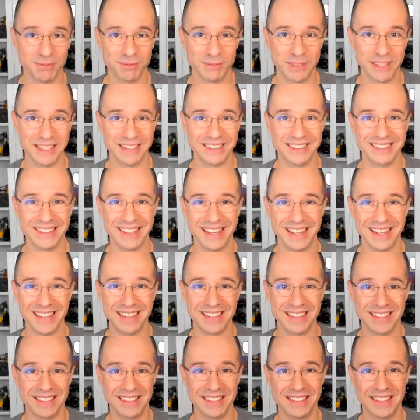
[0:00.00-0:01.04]
right?
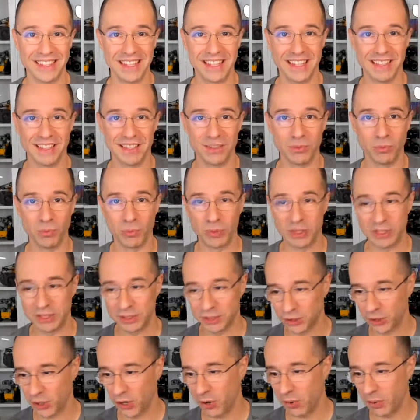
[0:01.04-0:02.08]
And we
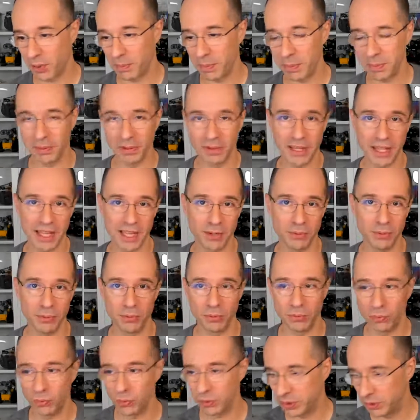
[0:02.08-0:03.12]
saw what people like
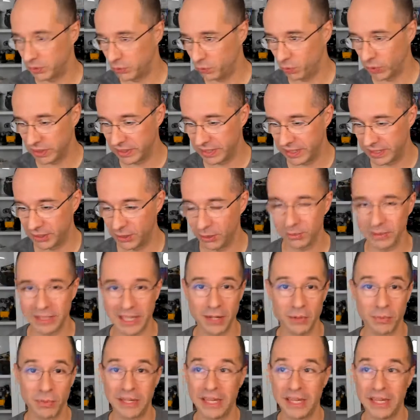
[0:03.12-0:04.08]
and what they don't like.